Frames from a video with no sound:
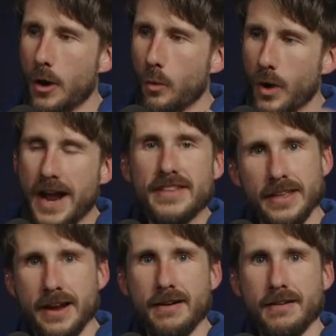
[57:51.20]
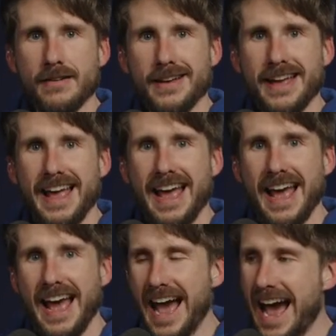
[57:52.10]
right there
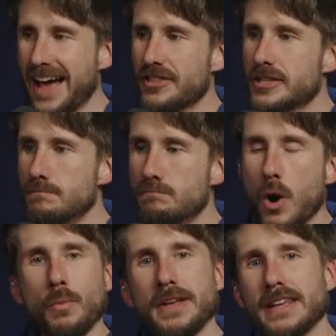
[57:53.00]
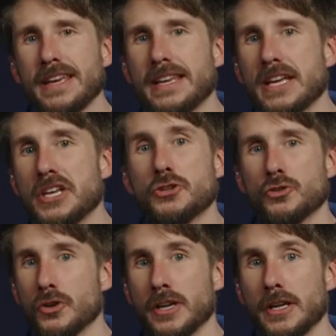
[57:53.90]
at this moment in
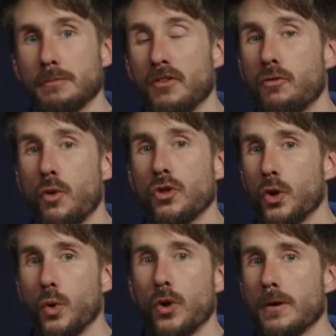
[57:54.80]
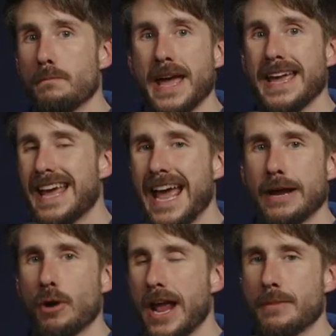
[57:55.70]
history before the Lord made
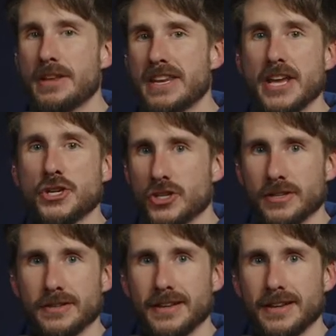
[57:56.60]
Abraham a nation